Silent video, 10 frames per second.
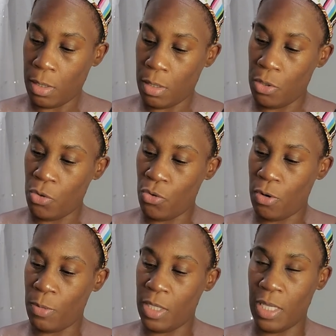
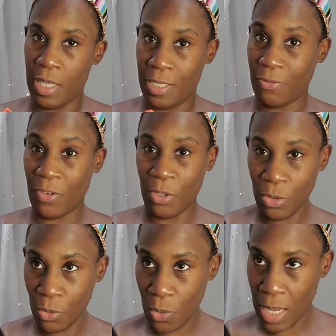Normally this
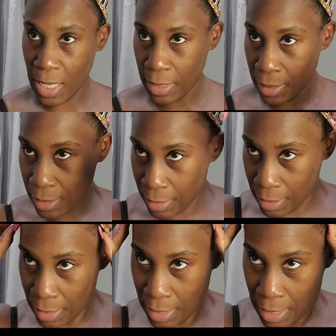feels wet
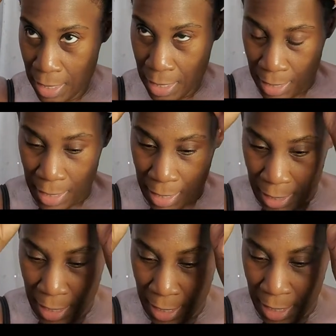
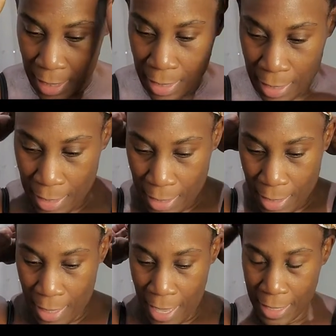in the
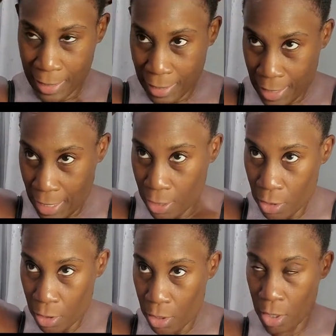last layer.
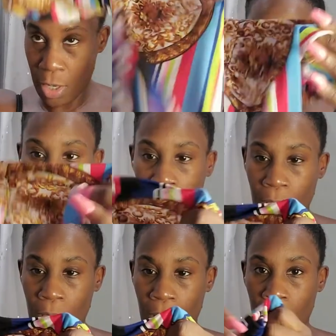
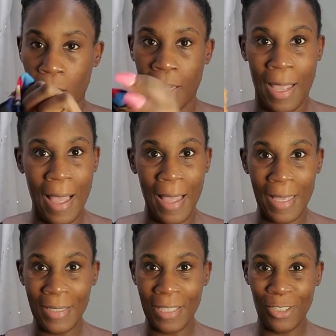
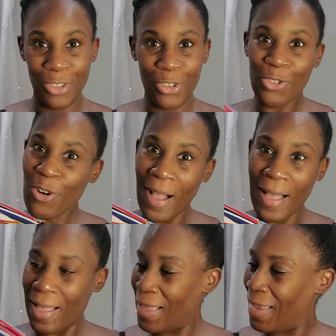Guys, it's
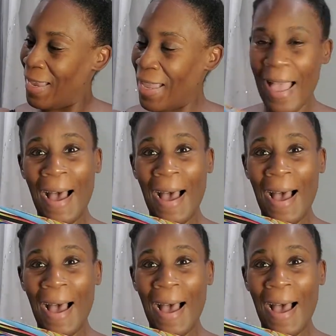dry.